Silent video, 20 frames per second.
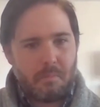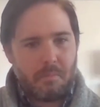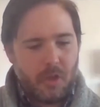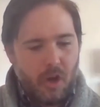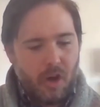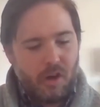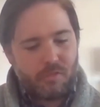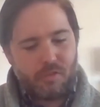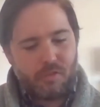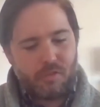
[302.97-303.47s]
the
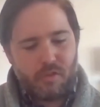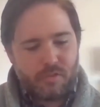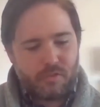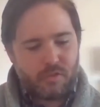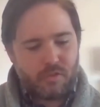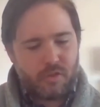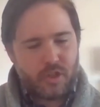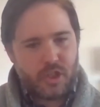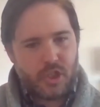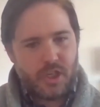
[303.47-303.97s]
offer of
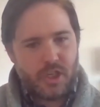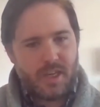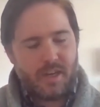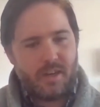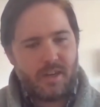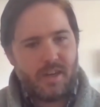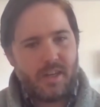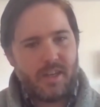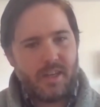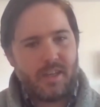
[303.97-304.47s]

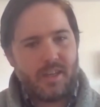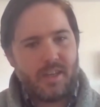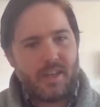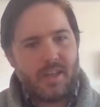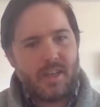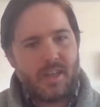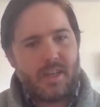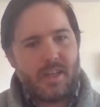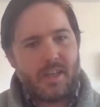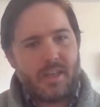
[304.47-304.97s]
Christianity
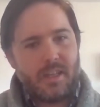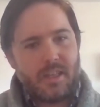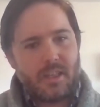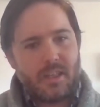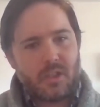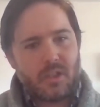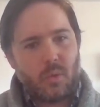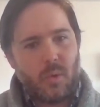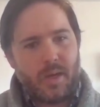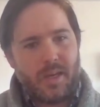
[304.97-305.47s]

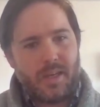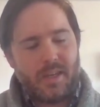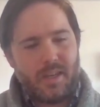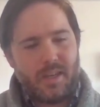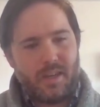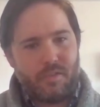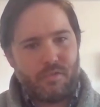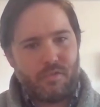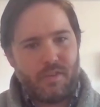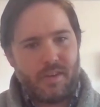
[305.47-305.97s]
is quite
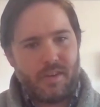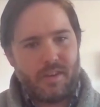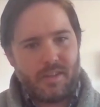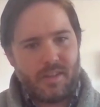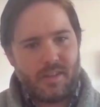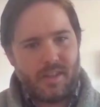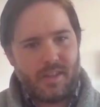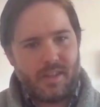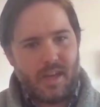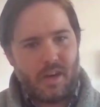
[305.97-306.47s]

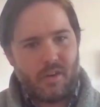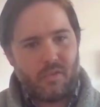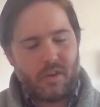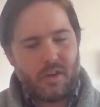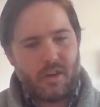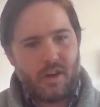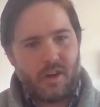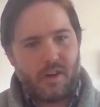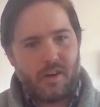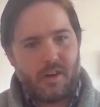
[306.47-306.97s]
different in that
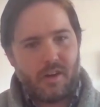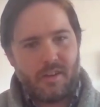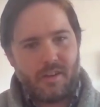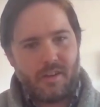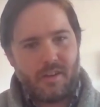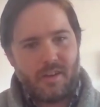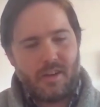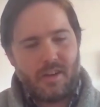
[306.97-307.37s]
regard.